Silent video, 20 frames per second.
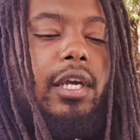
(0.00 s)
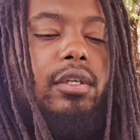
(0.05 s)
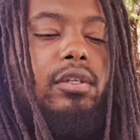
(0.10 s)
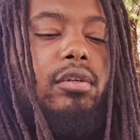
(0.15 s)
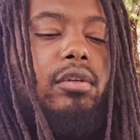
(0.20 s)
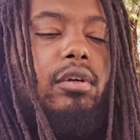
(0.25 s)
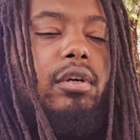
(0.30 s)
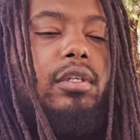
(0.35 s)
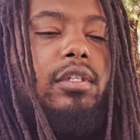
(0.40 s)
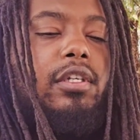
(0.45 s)

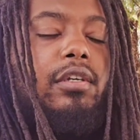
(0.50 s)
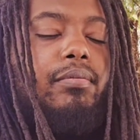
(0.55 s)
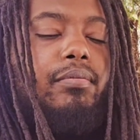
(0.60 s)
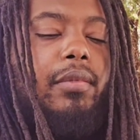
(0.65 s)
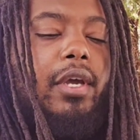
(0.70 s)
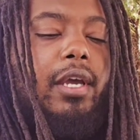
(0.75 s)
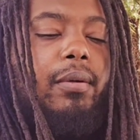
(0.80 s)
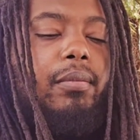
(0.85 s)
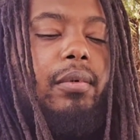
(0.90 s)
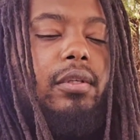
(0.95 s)
laws,
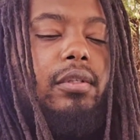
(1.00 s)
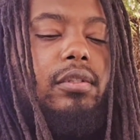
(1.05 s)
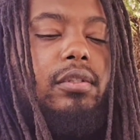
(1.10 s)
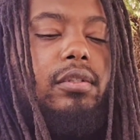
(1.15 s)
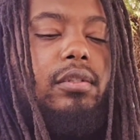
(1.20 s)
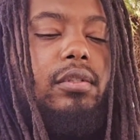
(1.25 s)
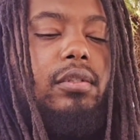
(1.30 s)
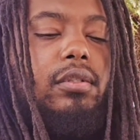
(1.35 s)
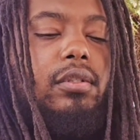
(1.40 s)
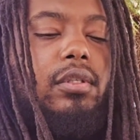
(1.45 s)
commandments.
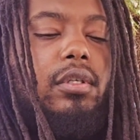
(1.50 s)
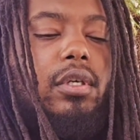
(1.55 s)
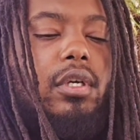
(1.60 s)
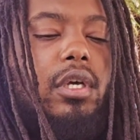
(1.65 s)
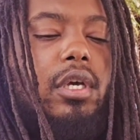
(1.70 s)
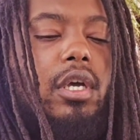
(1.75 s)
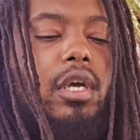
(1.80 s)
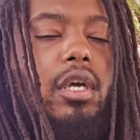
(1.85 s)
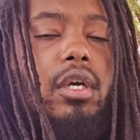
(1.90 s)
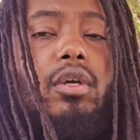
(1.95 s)

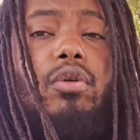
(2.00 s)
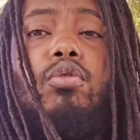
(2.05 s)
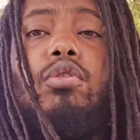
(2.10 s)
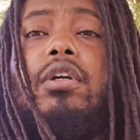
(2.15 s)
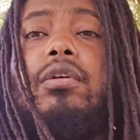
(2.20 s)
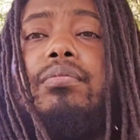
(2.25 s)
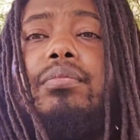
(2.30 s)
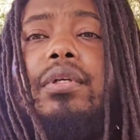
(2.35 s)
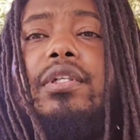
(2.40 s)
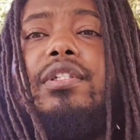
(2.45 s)
You can
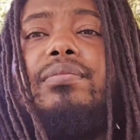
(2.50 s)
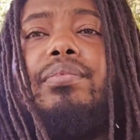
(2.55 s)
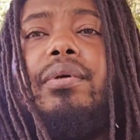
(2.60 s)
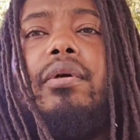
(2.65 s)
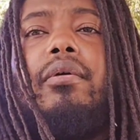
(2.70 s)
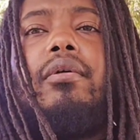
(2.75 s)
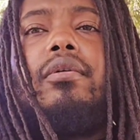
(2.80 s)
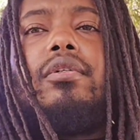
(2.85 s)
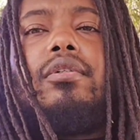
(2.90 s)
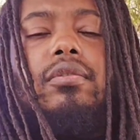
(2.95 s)
be
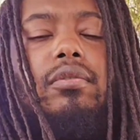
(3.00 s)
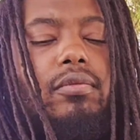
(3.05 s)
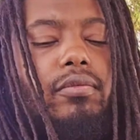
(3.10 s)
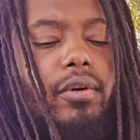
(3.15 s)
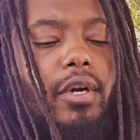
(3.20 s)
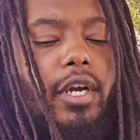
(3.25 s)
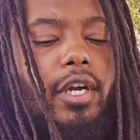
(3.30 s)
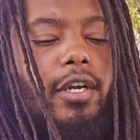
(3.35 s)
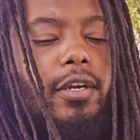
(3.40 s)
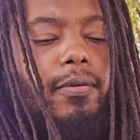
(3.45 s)
spiritual,
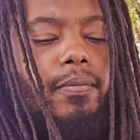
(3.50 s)
right?